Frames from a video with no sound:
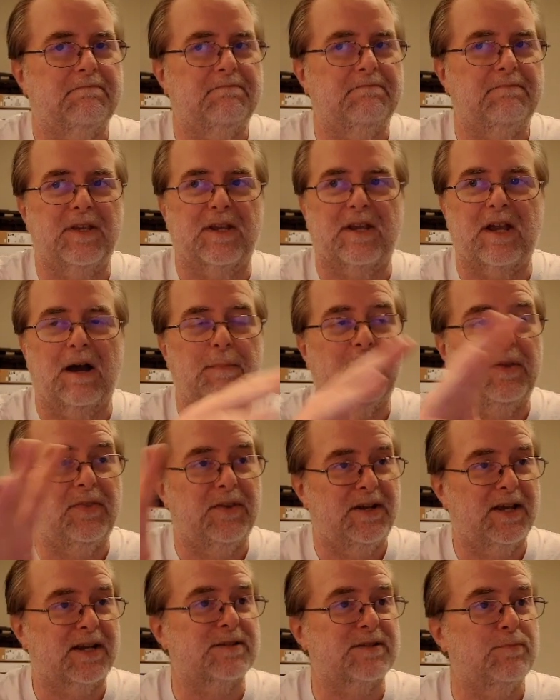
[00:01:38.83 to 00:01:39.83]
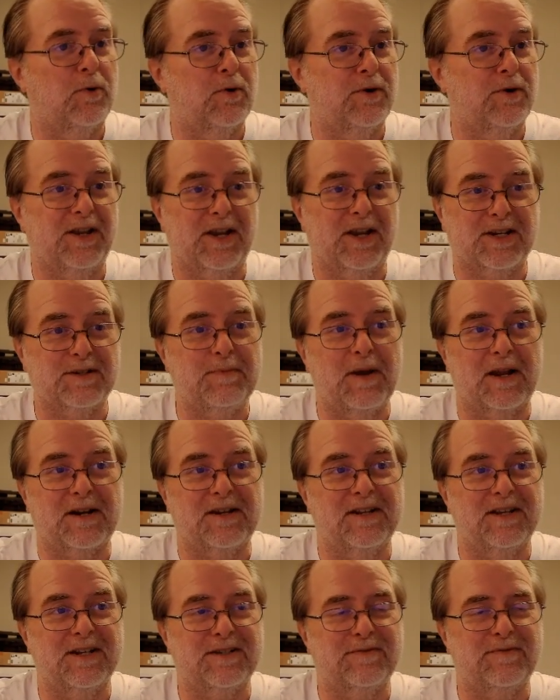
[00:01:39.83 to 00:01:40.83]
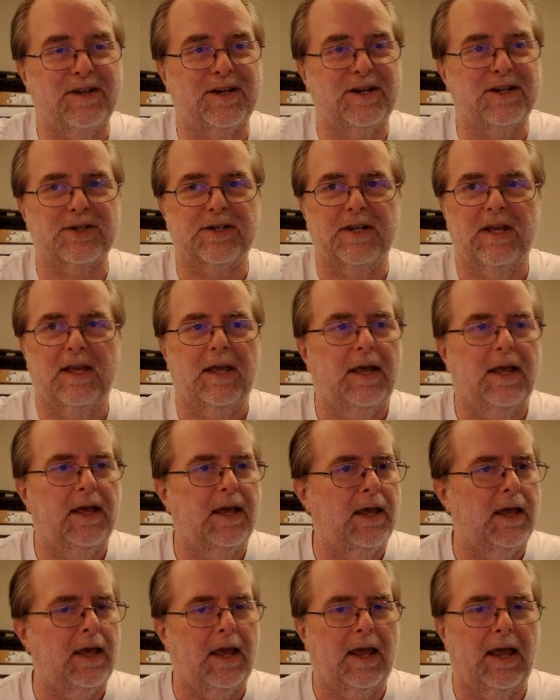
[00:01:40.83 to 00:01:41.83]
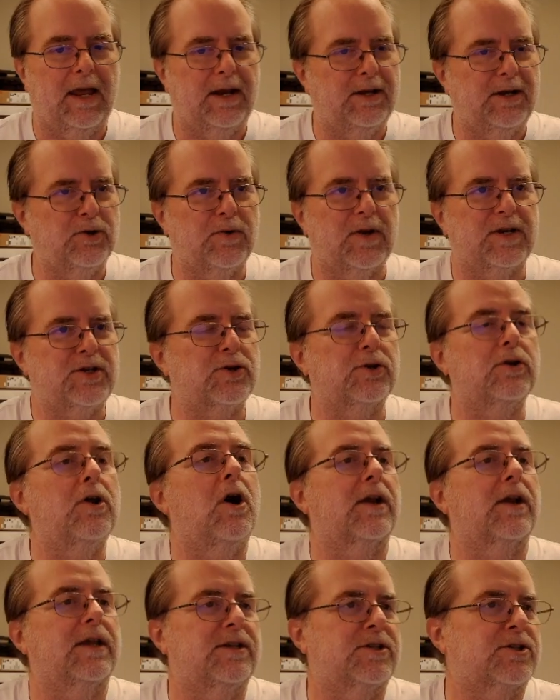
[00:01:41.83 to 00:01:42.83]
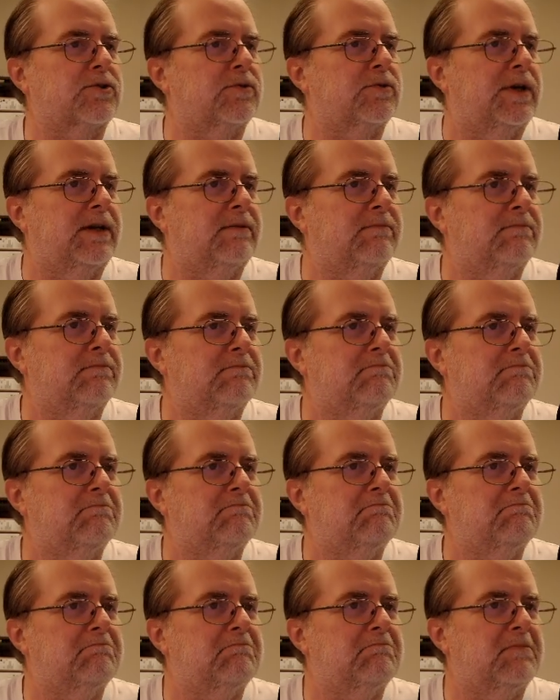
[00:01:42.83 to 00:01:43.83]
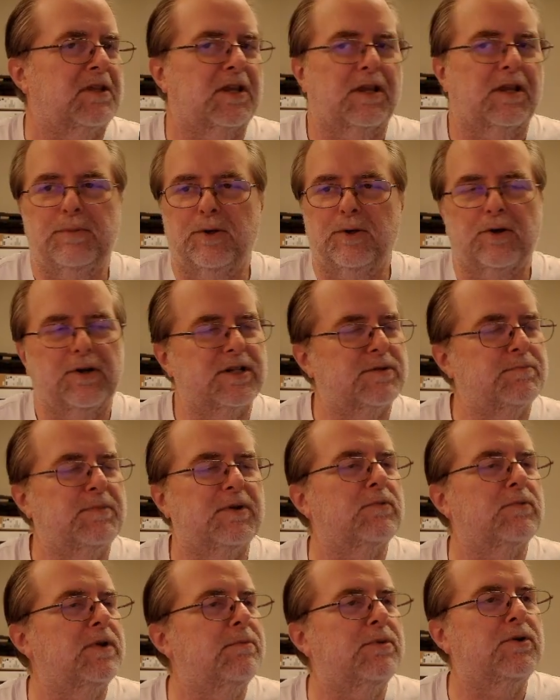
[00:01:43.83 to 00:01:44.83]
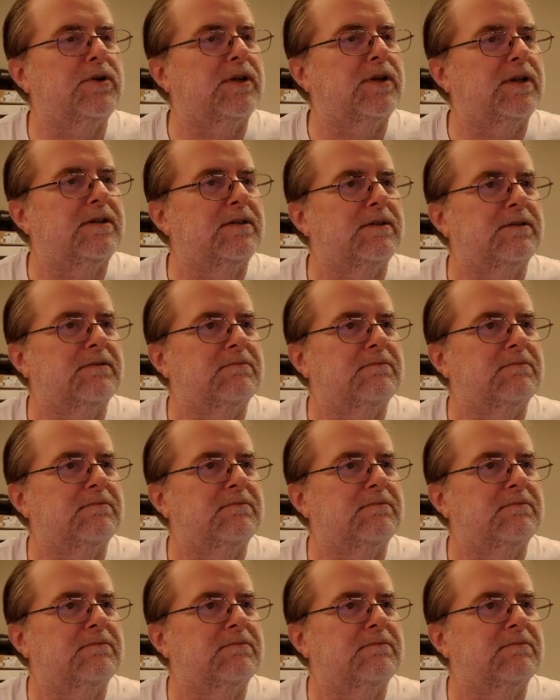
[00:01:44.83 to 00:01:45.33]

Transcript: You come in the next morning expecting it's finished, and you're at your login screen. The computer has been rebooted.